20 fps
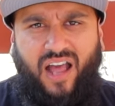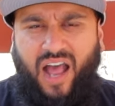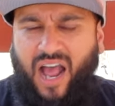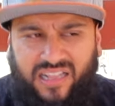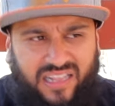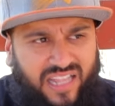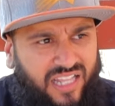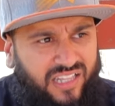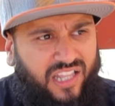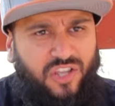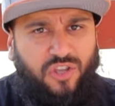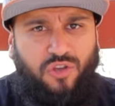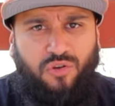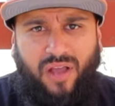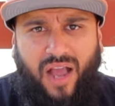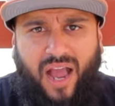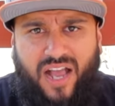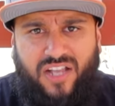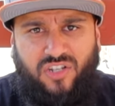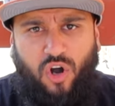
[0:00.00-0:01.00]
I think that you
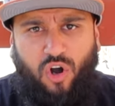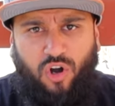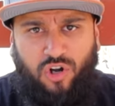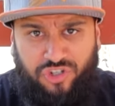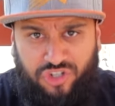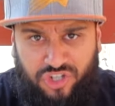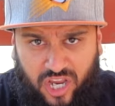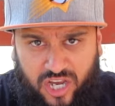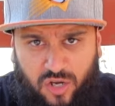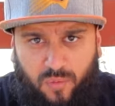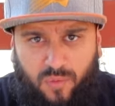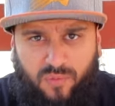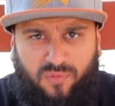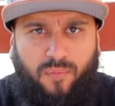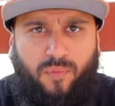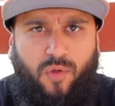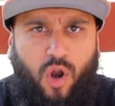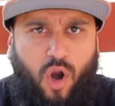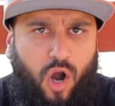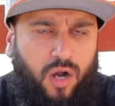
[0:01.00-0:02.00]
guys are genuine
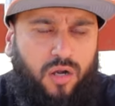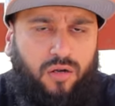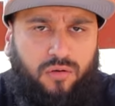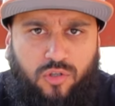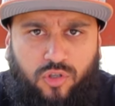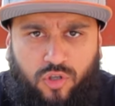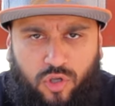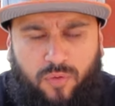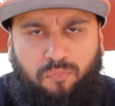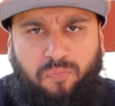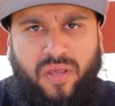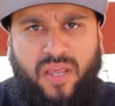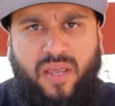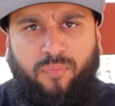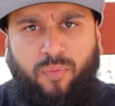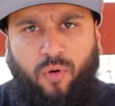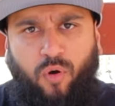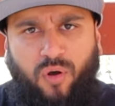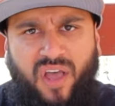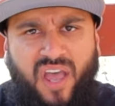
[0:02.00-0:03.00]
from the heart, good
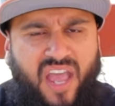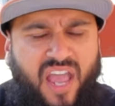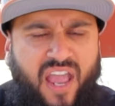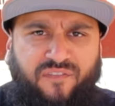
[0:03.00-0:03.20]
people.